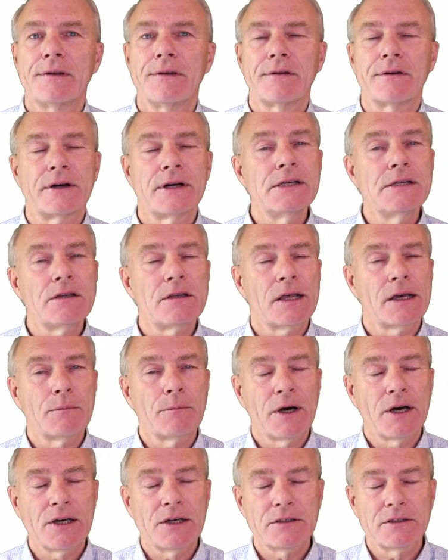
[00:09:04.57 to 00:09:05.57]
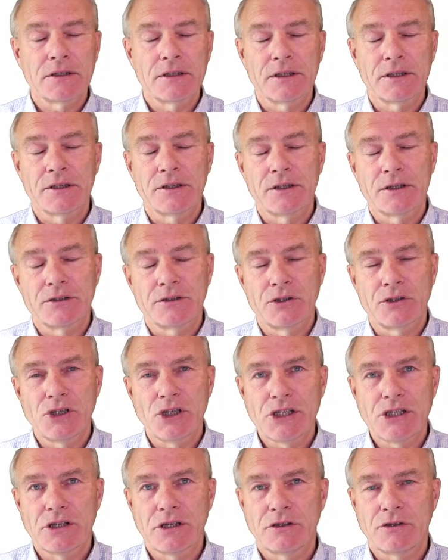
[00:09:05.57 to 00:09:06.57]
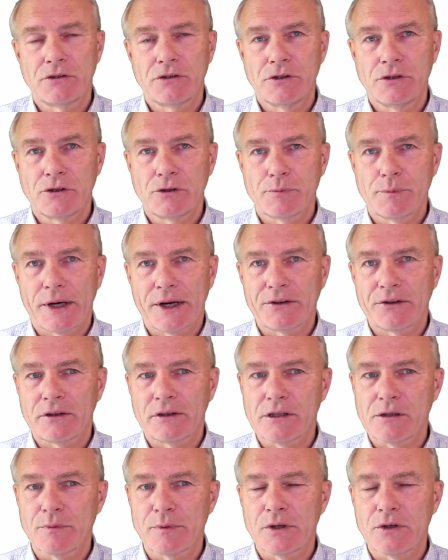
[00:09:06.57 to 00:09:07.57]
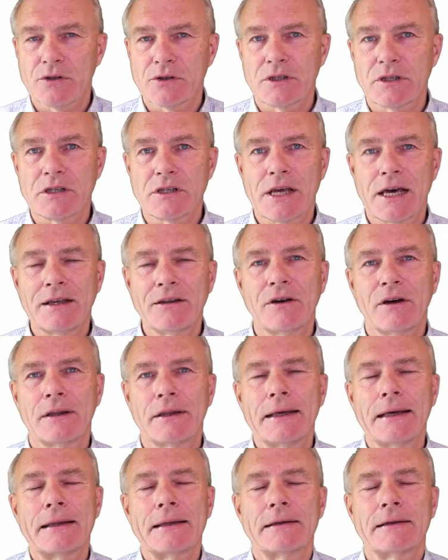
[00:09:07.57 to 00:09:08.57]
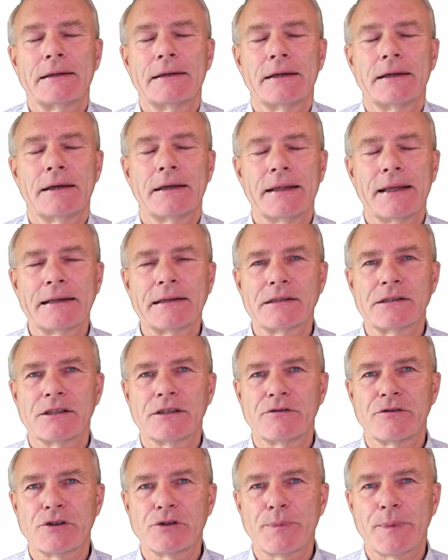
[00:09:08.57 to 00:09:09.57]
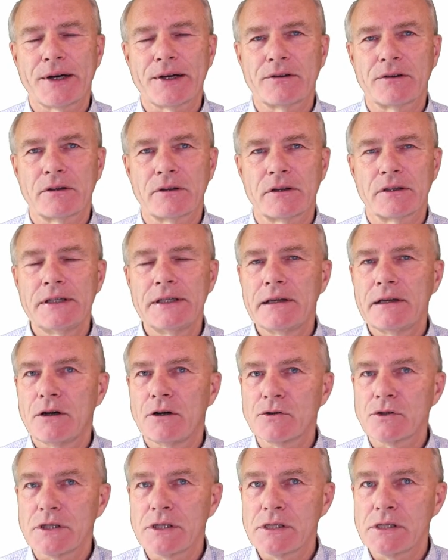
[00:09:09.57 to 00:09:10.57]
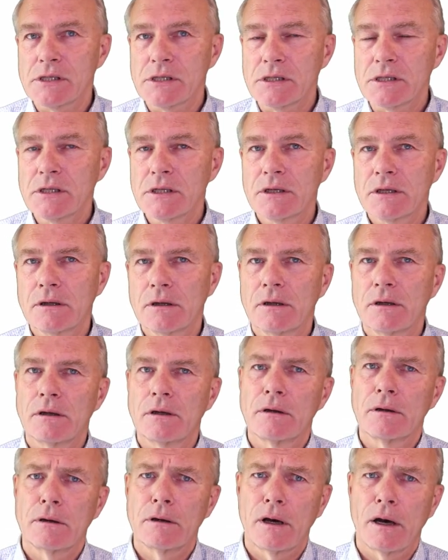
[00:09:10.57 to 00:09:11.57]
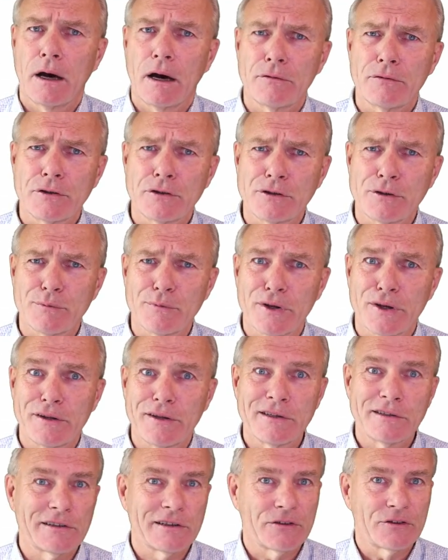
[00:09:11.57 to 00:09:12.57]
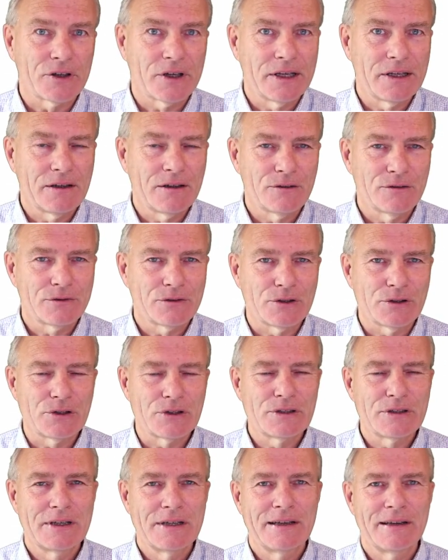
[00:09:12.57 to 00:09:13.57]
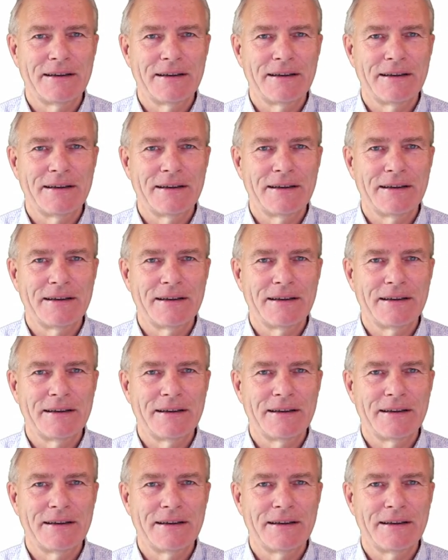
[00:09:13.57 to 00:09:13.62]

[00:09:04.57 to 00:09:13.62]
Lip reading: The reason I'm suggesting to use Python is because this data analysis with Python really goes easy, after some initial training, of course.